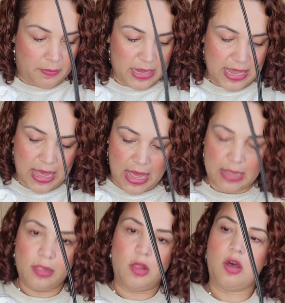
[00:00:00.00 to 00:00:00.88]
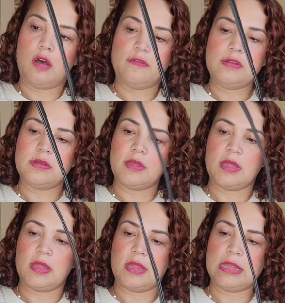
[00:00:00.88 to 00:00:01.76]
but yeah, I love
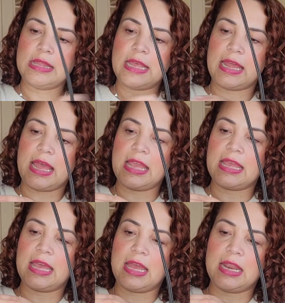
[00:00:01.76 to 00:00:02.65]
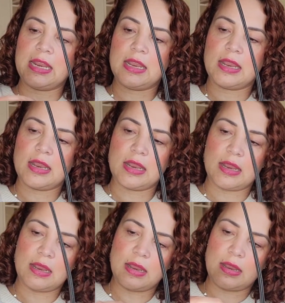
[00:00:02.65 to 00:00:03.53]
that I can
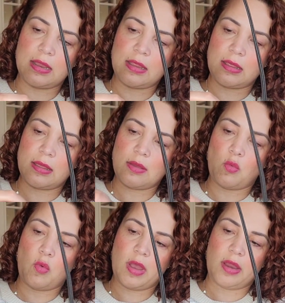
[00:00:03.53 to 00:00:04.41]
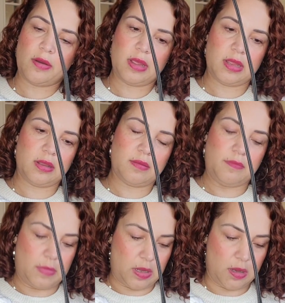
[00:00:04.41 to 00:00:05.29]
wear it
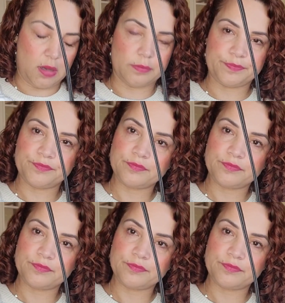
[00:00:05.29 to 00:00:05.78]
a